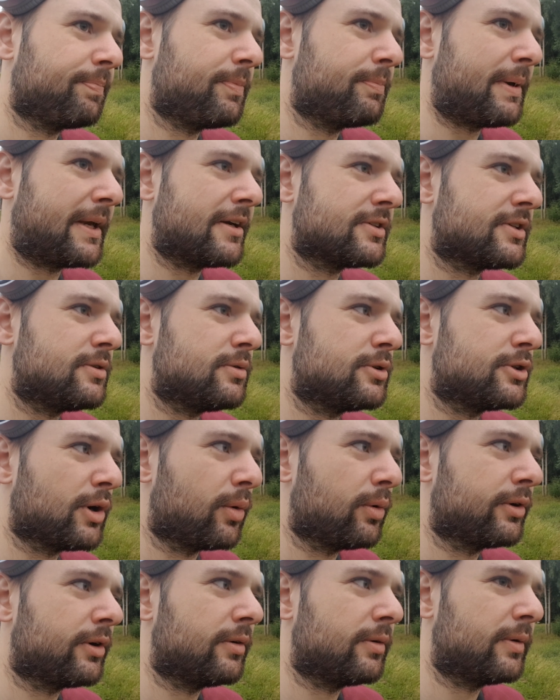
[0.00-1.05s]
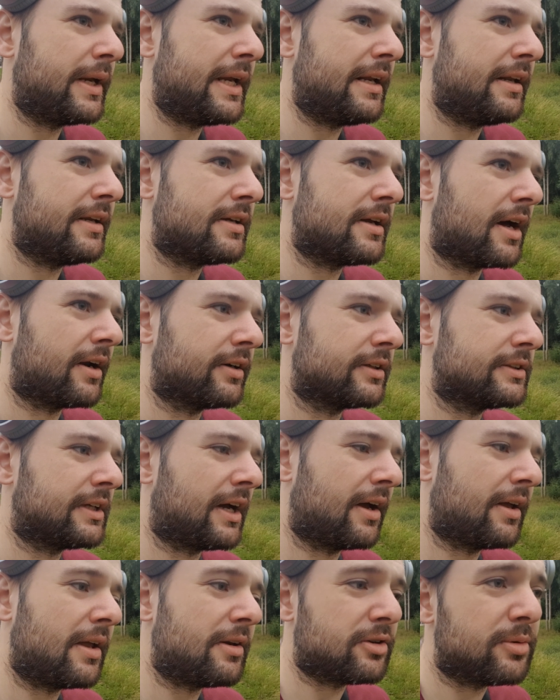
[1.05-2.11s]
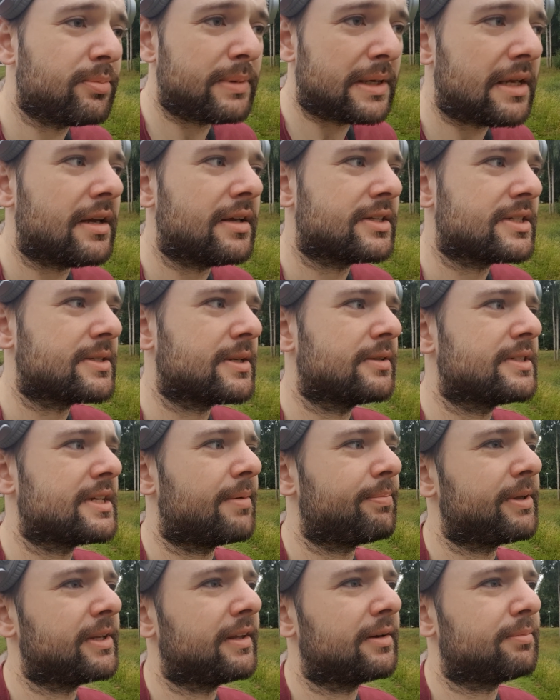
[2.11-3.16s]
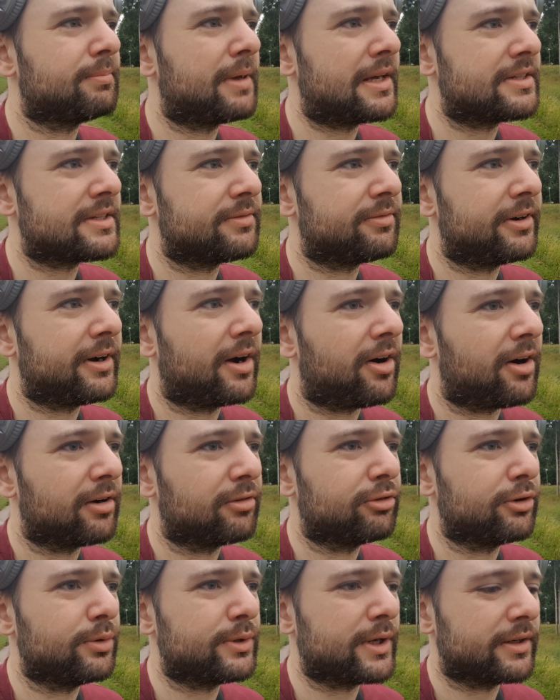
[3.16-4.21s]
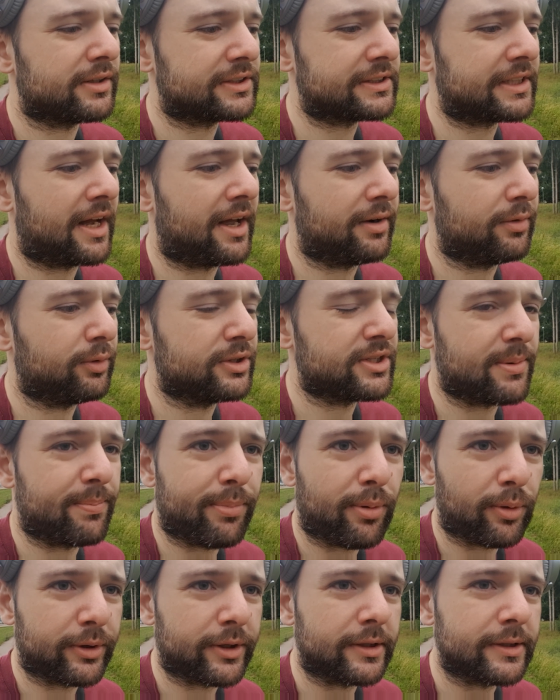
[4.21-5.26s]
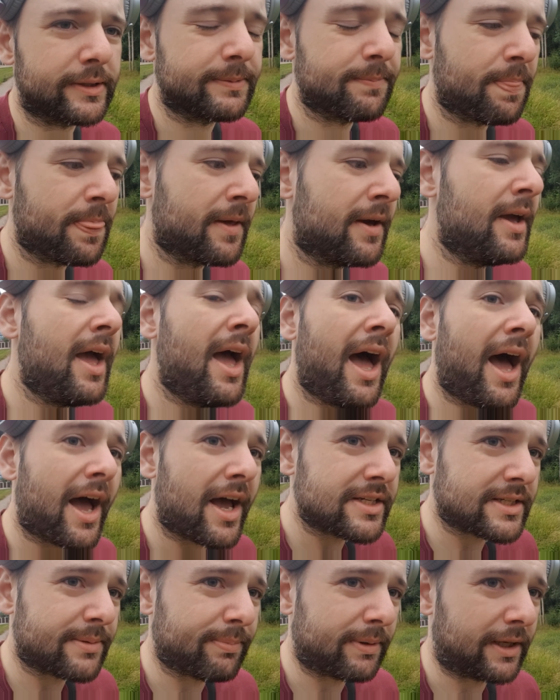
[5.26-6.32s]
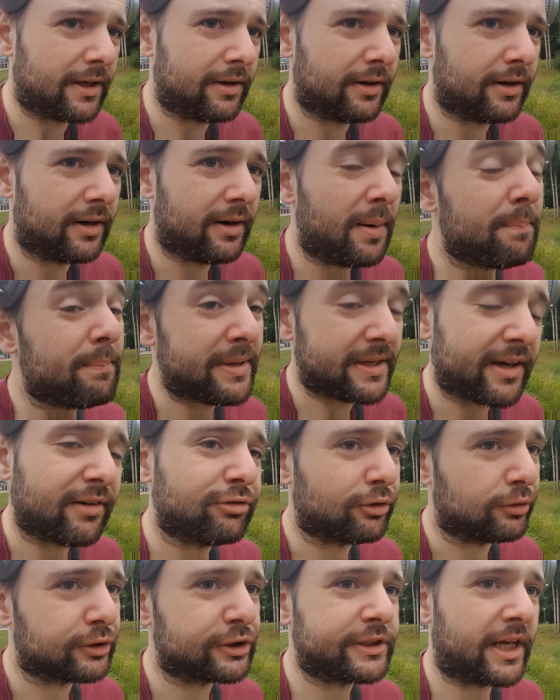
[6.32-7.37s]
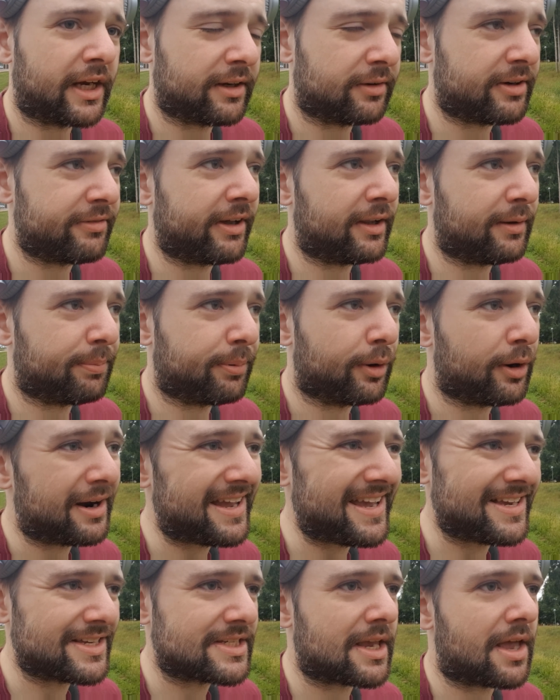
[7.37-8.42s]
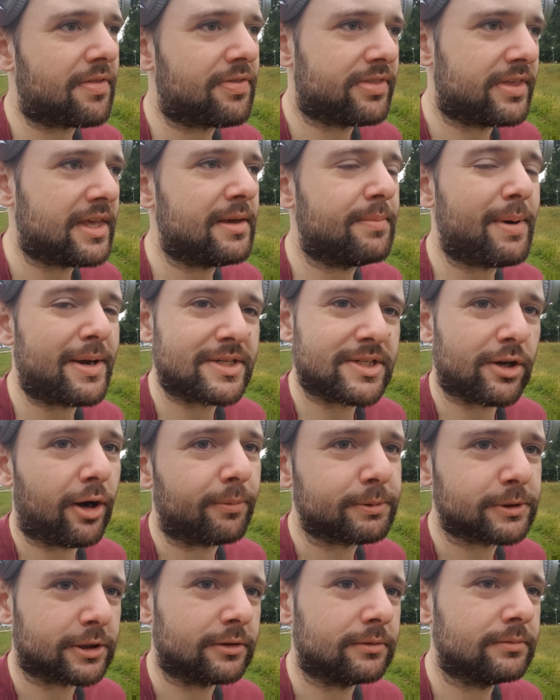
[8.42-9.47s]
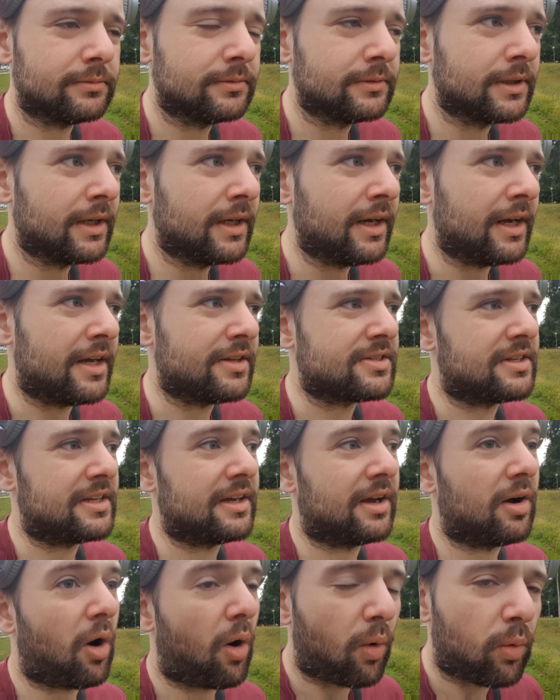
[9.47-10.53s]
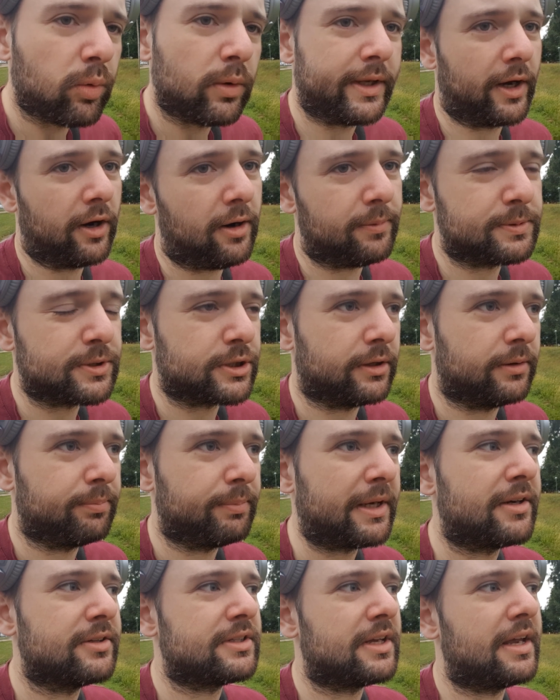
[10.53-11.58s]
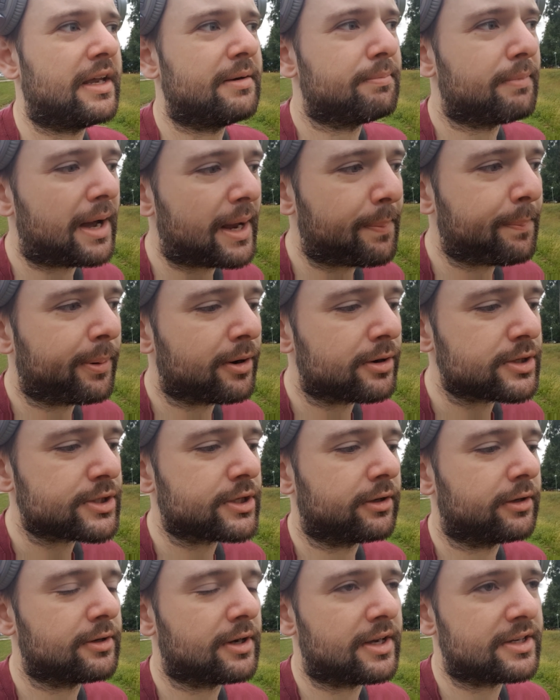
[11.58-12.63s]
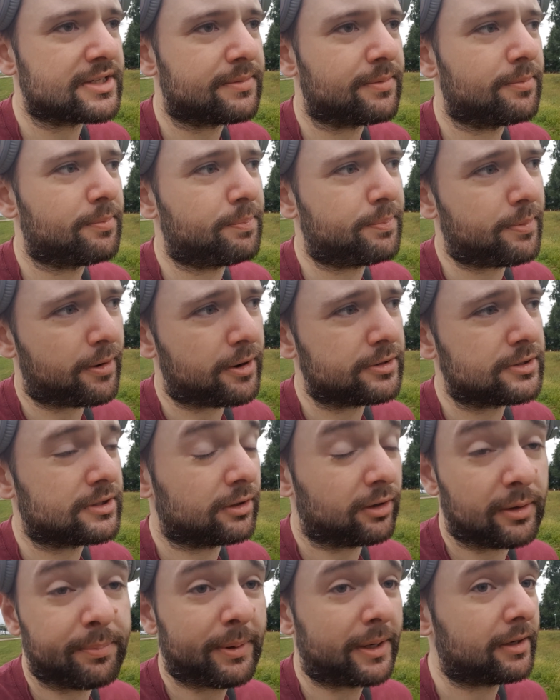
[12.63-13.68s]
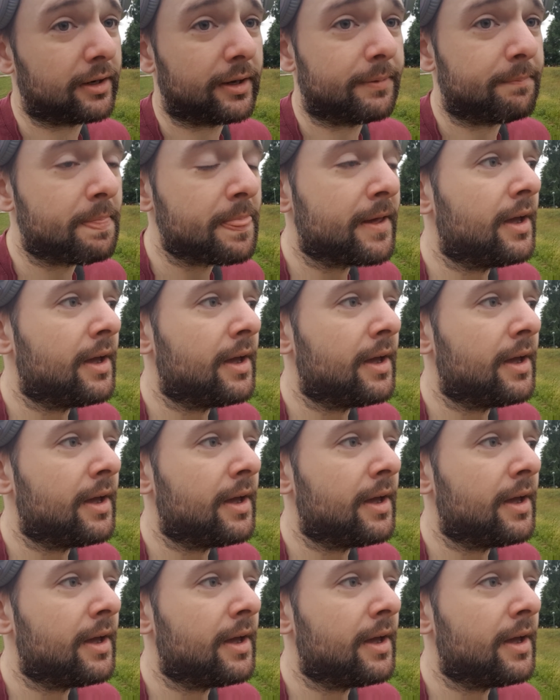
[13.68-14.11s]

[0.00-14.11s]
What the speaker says: because you don't really understand. To me, it's something that makes it very hard for you to understand what's important. As a beginner, being a full-stack developer is the best option. It's the only option, because in my personal opinion,